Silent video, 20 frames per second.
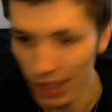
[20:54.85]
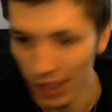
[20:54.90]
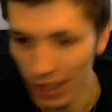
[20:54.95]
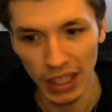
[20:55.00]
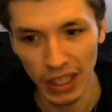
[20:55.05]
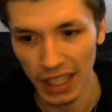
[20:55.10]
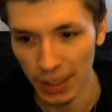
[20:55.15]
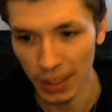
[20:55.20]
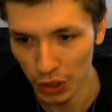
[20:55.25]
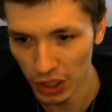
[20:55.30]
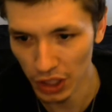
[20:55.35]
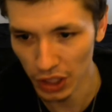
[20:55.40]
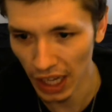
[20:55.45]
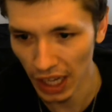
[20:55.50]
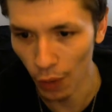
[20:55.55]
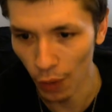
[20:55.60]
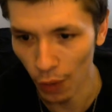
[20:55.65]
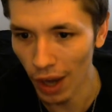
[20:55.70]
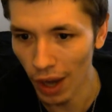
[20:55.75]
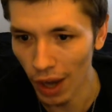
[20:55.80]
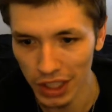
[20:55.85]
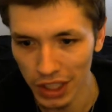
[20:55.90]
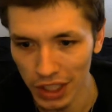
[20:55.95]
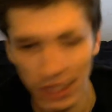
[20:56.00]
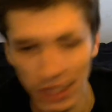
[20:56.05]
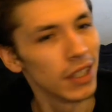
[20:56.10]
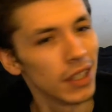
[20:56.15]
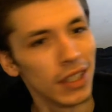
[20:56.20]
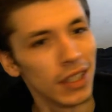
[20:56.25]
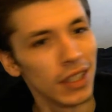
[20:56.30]
like they're just kind of watching,
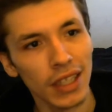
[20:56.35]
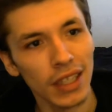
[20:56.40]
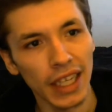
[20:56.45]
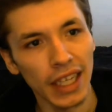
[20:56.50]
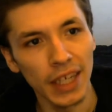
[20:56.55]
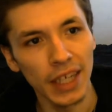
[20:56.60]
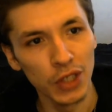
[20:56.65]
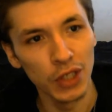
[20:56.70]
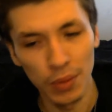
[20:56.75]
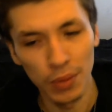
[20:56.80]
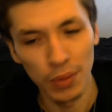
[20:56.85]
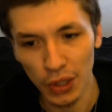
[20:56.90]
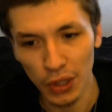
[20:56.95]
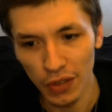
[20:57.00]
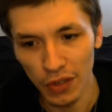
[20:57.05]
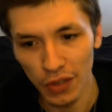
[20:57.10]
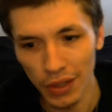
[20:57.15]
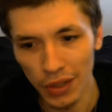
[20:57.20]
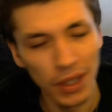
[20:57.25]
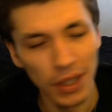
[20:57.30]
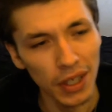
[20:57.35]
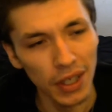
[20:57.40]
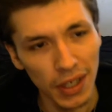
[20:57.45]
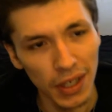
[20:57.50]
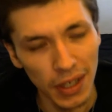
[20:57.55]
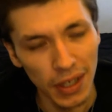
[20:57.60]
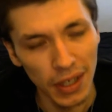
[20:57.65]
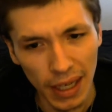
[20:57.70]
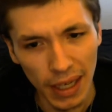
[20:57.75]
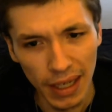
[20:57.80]
like he was an observer.
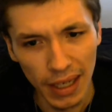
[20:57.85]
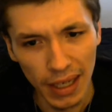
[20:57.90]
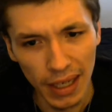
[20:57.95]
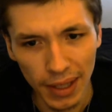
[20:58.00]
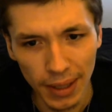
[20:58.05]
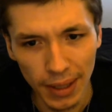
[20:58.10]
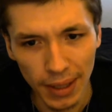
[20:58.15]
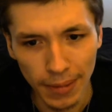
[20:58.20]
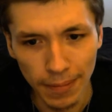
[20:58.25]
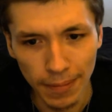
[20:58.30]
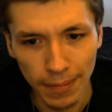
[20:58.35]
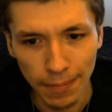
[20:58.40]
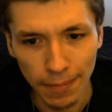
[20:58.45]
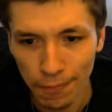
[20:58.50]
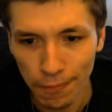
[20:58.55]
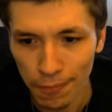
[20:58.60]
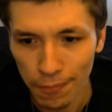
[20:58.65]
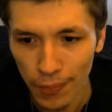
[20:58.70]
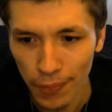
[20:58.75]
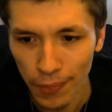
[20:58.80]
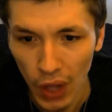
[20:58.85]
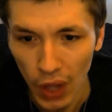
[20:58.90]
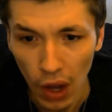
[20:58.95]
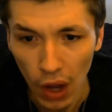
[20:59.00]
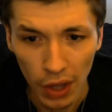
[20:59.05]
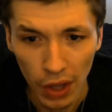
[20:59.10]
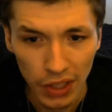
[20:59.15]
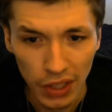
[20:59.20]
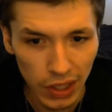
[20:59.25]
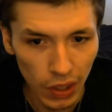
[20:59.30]
And
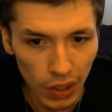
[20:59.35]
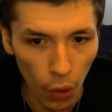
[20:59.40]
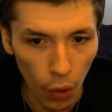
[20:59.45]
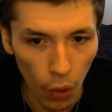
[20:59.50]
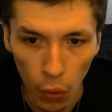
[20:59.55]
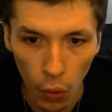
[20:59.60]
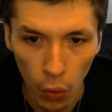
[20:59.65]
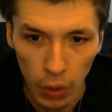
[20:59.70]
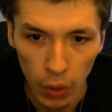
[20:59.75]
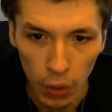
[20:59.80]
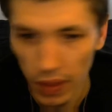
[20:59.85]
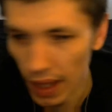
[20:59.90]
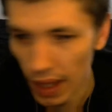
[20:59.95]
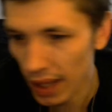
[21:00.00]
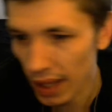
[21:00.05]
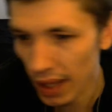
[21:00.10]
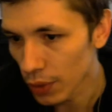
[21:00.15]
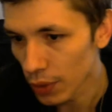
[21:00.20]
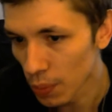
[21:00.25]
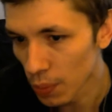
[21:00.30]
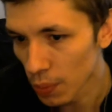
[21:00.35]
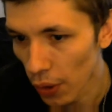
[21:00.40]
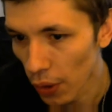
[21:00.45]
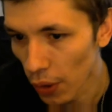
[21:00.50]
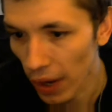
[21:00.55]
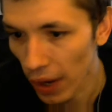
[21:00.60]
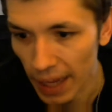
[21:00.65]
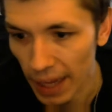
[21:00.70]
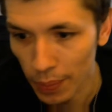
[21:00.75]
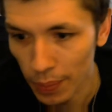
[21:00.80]
honestly, the only thing that was more
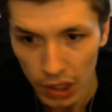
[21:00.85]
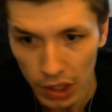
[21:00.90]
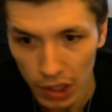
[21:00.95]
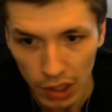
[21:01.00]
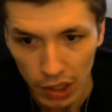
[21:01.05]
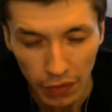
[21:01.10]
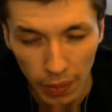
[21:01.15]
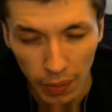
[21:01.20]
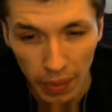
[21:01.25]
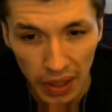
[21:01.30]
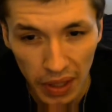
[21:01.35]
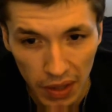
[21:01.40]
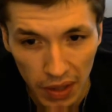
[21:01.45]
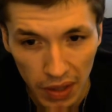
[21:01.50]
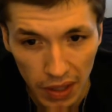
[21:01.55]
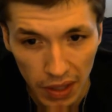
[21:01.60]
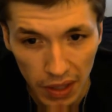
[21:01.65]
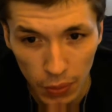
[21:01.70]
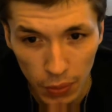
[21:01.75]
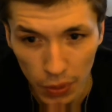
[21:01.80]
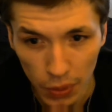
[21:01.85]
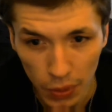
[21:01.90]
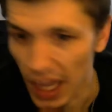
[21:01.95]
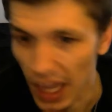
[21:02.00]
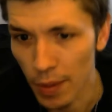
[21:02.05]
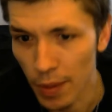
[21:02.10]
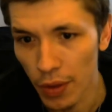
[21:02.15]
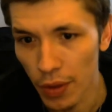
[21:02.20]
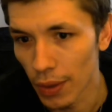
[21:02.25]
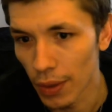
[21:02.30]
hype this year for me than this was Game
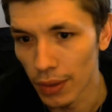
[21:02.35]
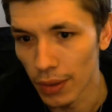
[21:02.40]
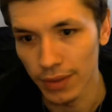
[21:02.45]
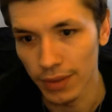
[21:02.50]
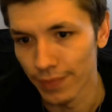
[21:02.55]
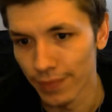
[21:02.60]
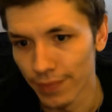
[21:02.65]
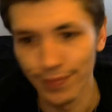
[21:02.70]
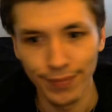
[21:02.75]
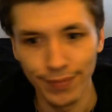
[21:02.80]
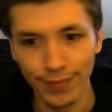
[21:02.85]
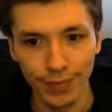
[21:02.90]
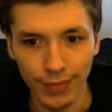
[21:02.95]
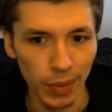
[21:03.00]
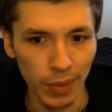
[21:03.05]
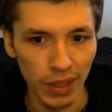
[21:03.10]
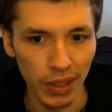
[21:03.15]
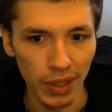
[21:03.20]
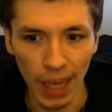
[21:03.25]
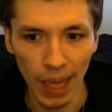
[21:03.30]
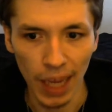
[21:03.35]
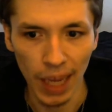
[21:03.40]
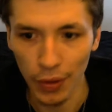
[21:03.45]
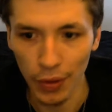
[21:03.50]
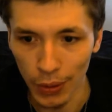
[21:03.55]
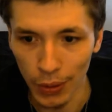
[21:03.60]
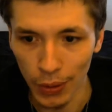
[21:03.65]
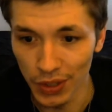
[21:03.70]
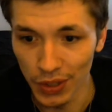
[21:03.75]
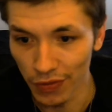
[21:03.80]
of Thrones. I mean, because Game of
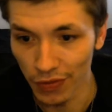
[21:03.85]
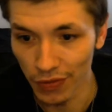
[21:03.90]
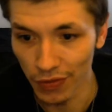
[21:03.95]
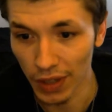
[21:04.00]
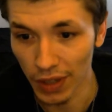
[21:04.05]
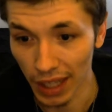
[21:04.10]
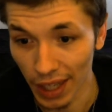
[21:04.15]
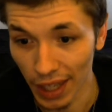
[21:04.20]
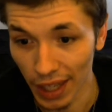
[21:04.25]
Thrones is